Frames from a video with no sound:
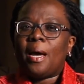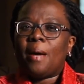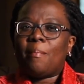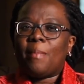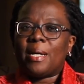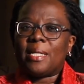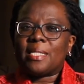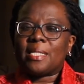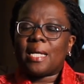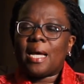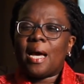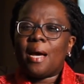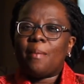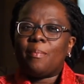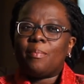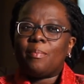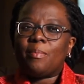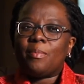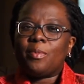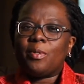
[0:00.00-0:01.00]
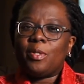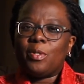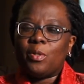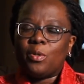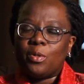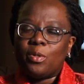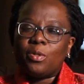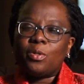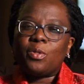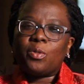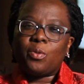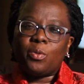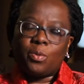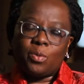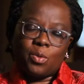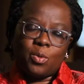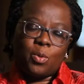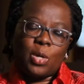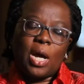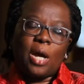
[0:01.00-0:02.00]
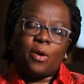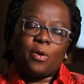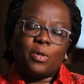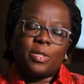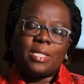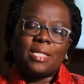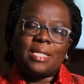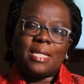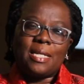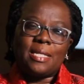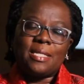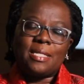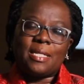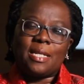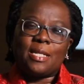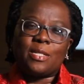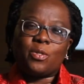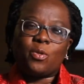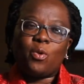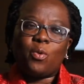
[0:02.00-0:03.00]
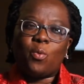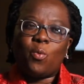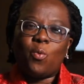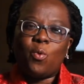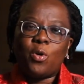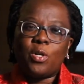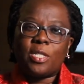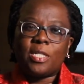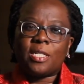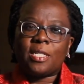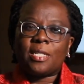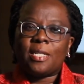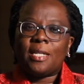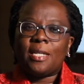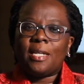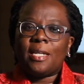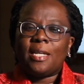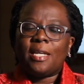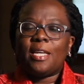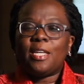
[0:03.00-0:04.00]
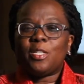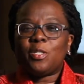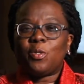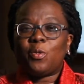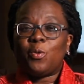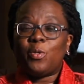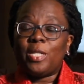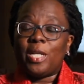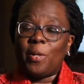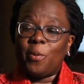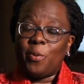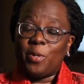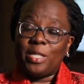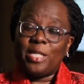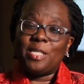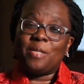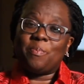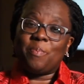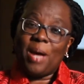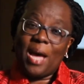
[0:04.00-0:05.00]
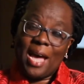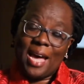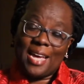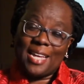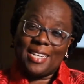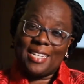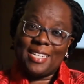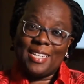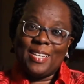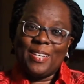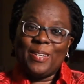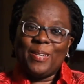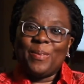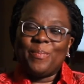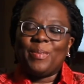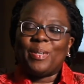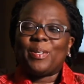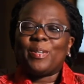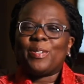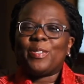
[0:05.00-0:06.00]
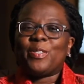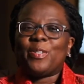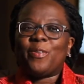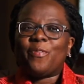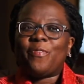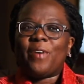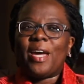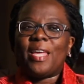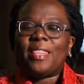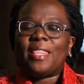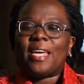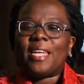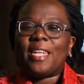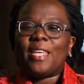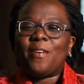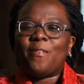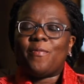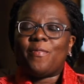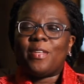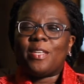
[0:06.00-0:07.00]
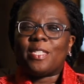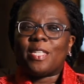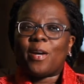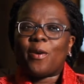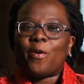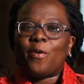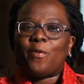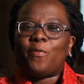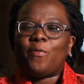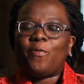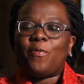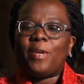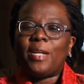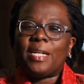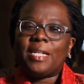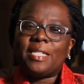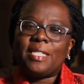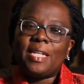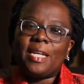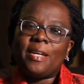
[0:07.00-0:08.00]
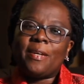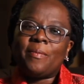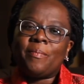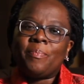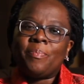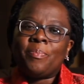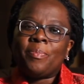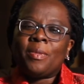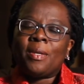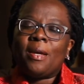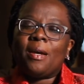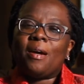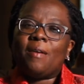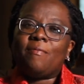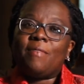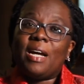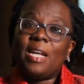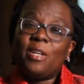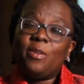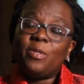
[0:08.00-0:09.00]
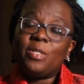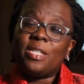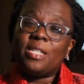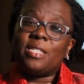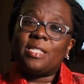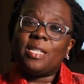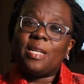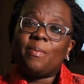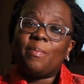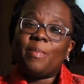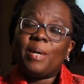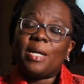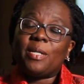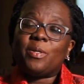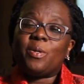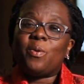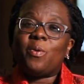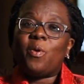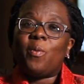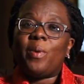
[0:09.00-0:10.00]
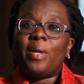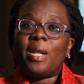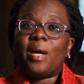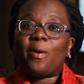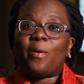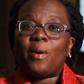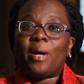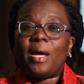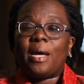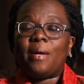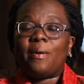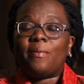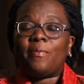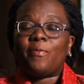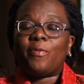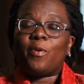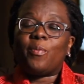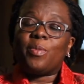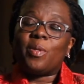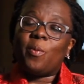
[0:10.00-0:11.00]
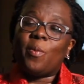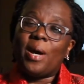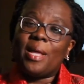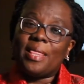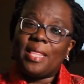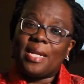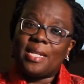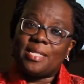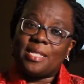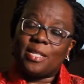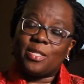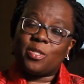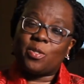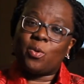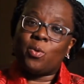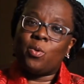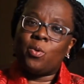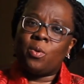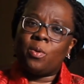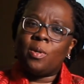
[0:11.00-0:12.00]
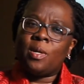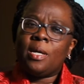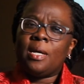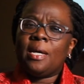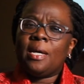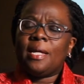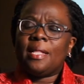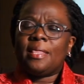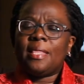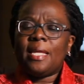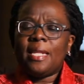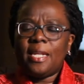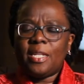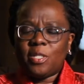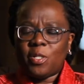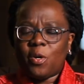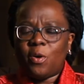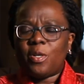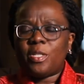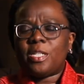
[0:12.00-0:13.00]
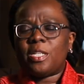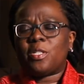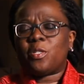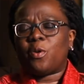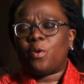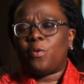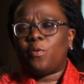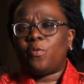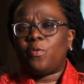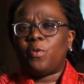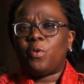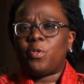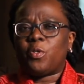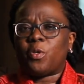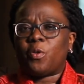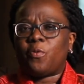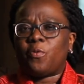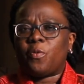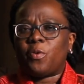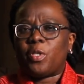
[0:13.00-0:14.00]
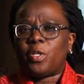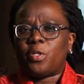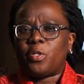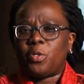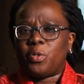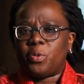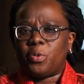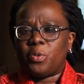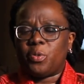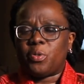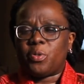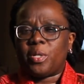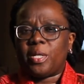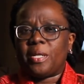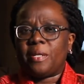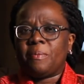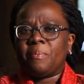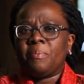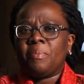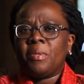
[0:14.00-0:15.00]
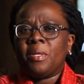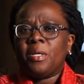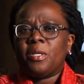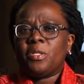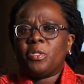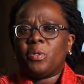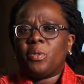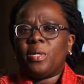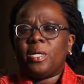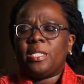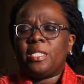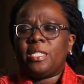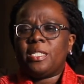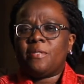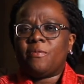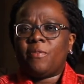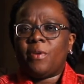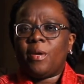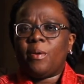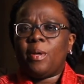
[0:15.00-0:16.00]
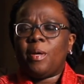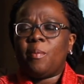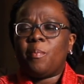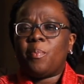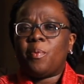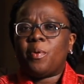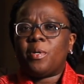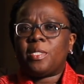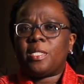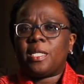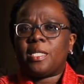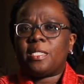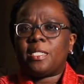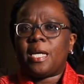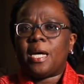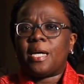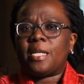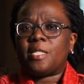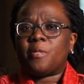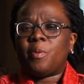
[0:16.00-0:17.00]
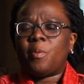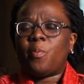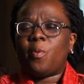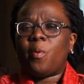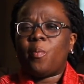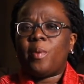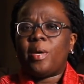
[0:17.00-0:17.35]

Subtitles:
must come, to a consensus on what is good and what is bad. Because you find that if there's a conflicting value system at home and from the one that is at school, then it causes confusion for the children. So it is very important as people